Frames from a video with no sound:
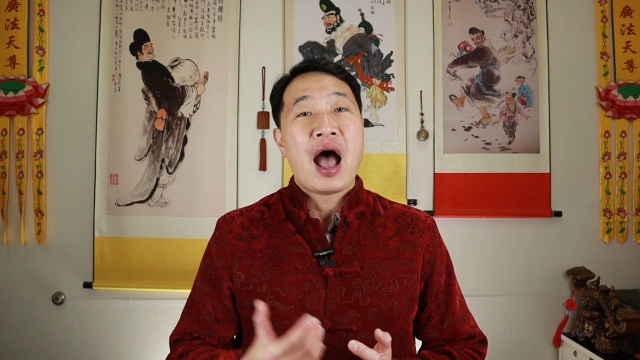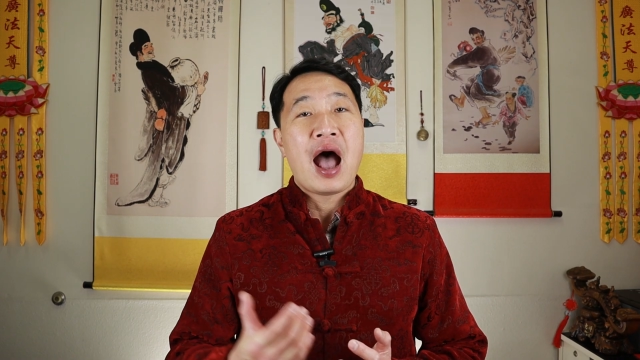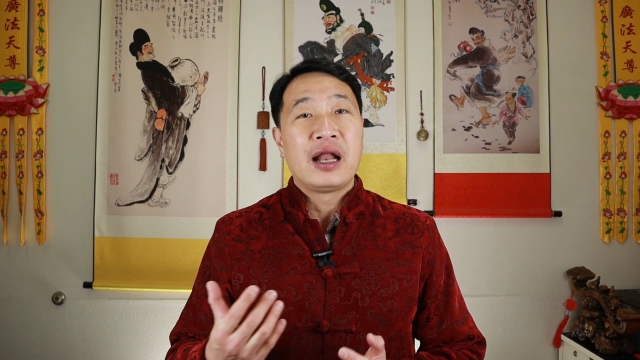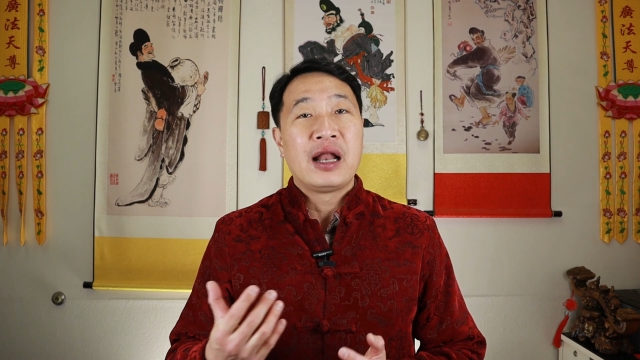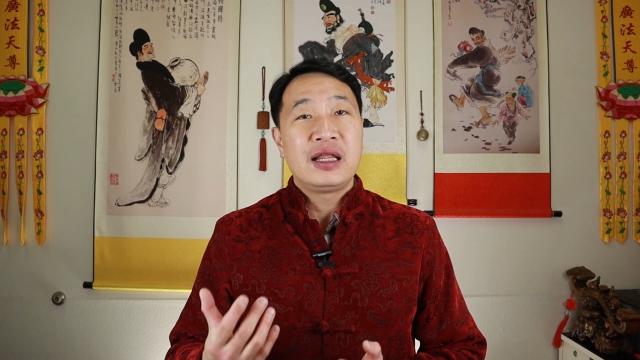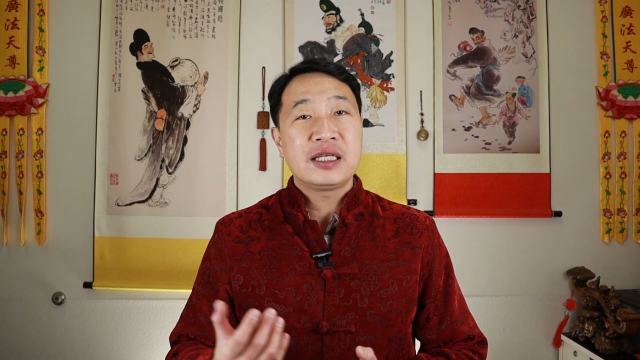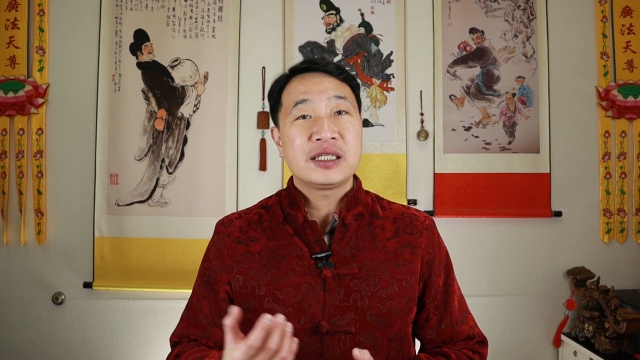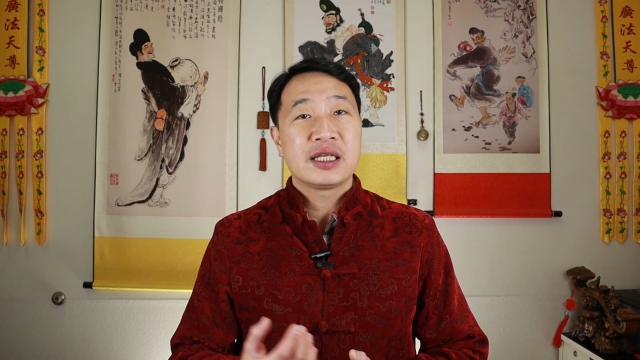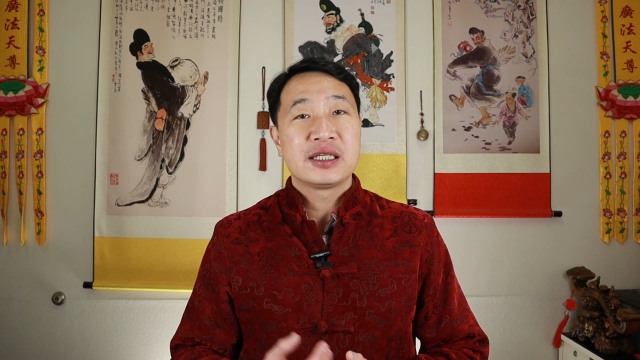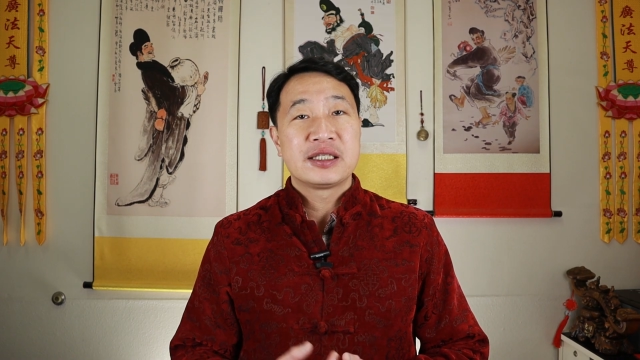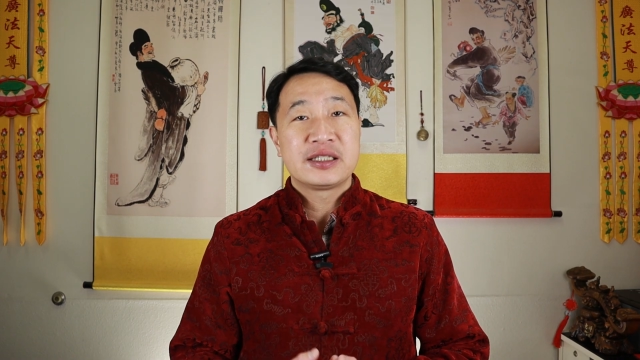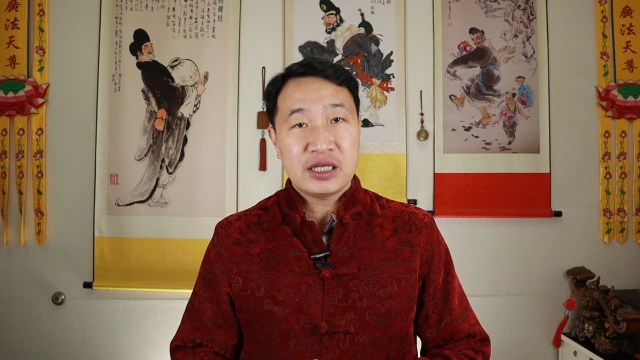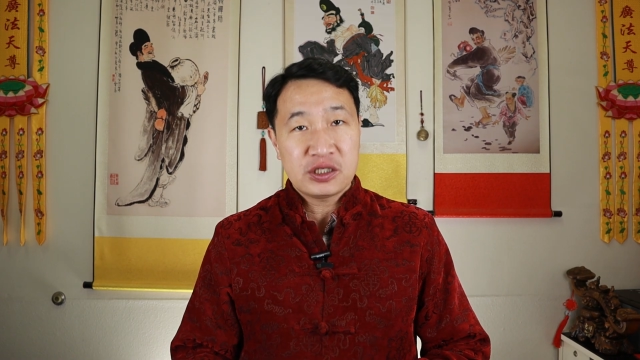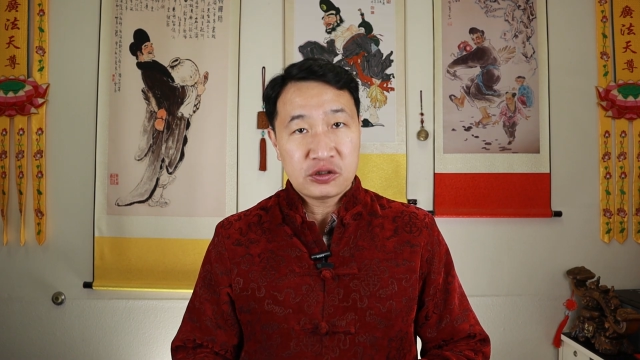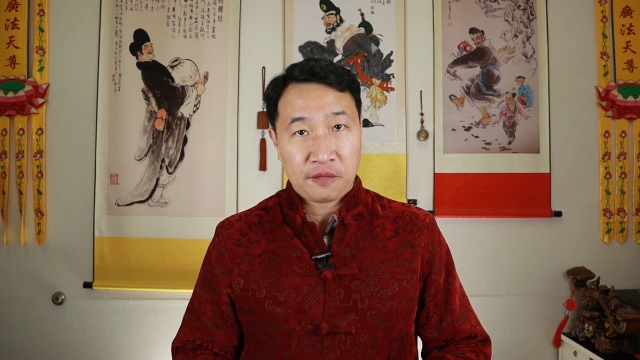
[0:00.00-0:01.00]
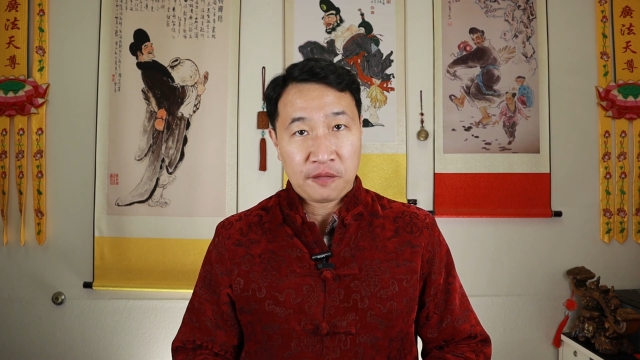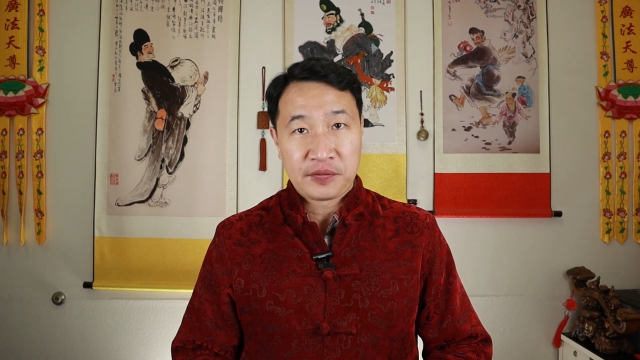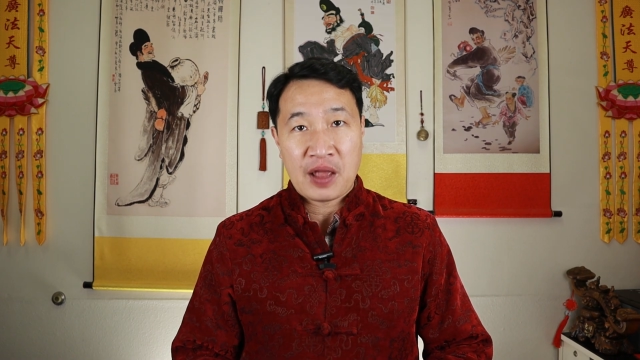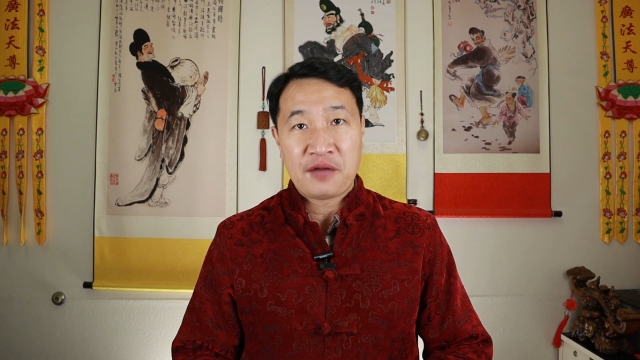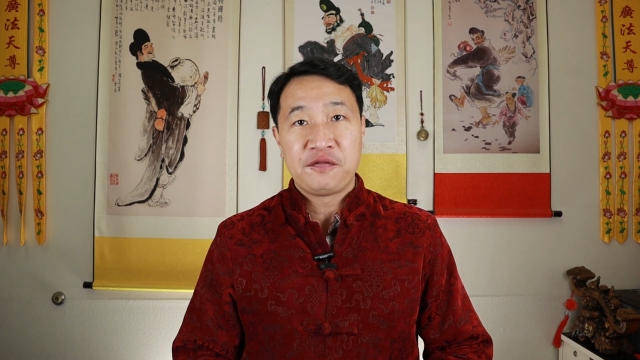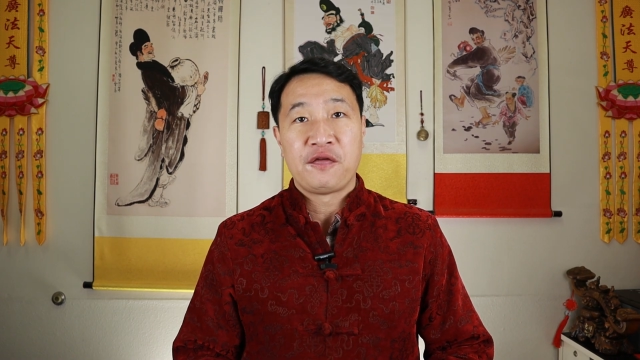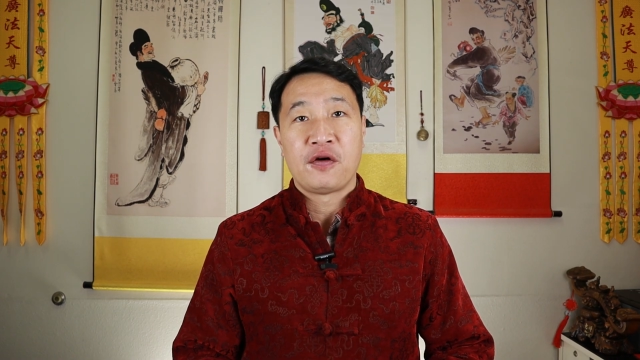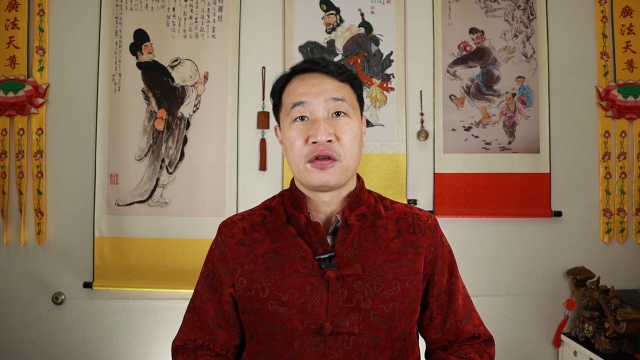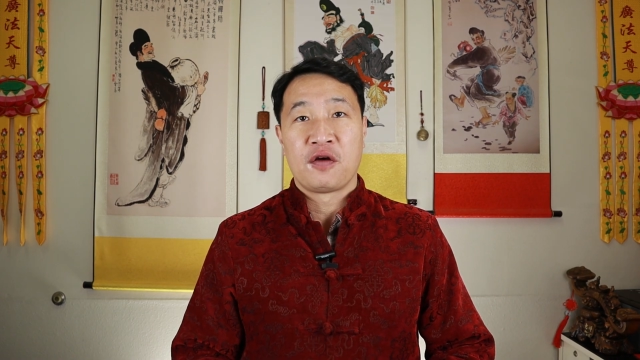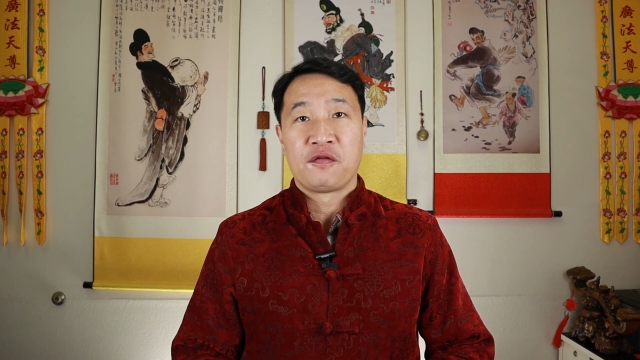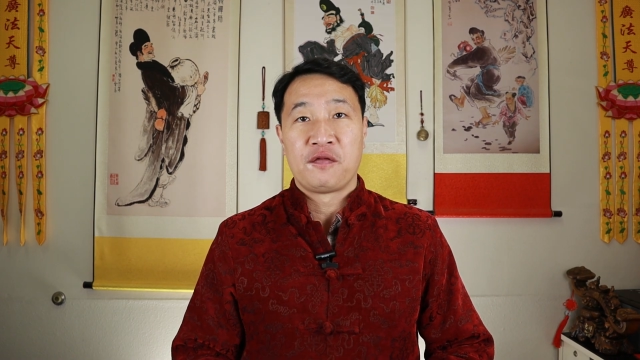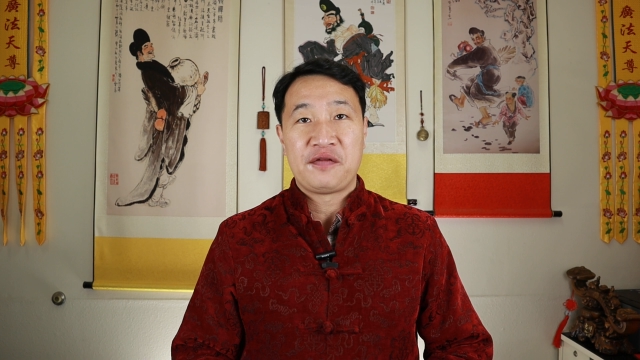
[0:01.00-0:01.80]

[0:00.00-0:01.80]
At least 6 of them for your